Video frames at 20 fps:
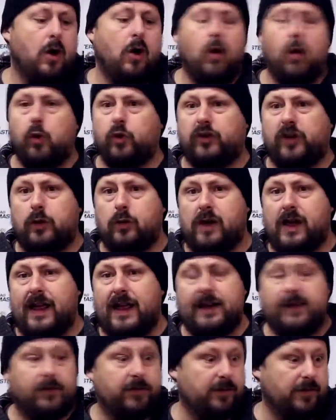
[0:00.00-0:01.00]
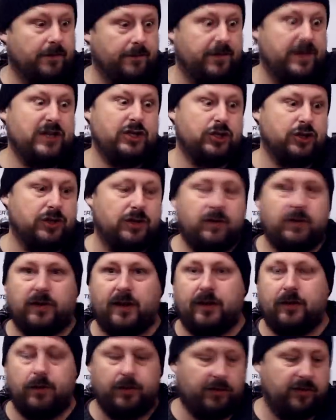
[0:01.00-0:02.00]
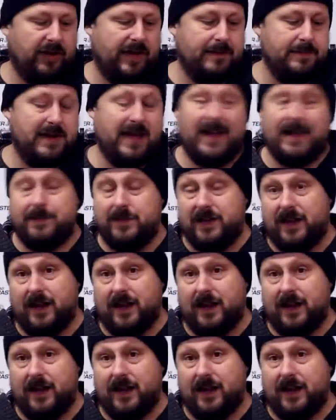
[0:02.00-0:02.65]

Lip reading: Autoglans Vision, so they've got the same name, you